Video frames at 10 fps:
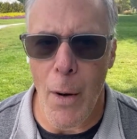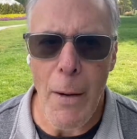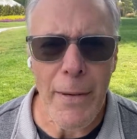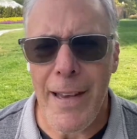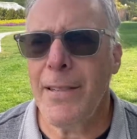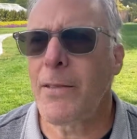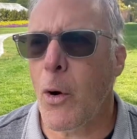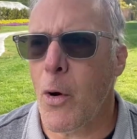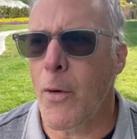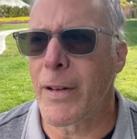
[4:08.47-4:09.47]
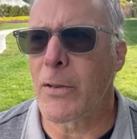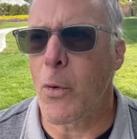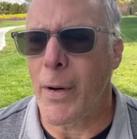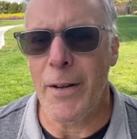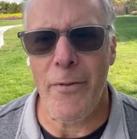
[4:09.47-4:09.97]
I would say start off at
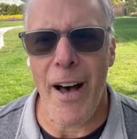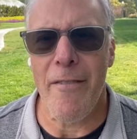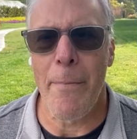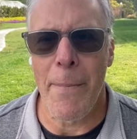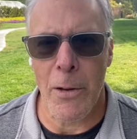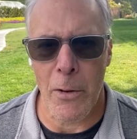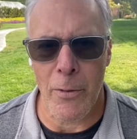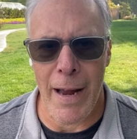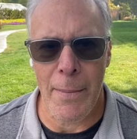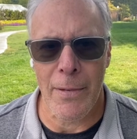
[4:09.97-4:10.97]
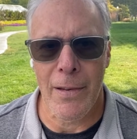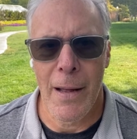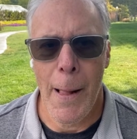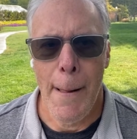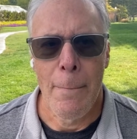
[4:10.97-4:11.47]
25 milligrams.
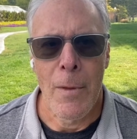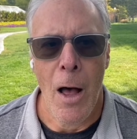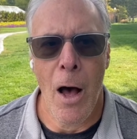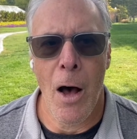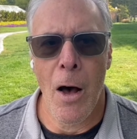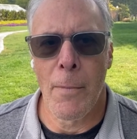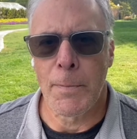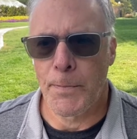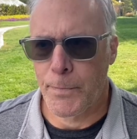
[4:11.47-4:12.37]
Um,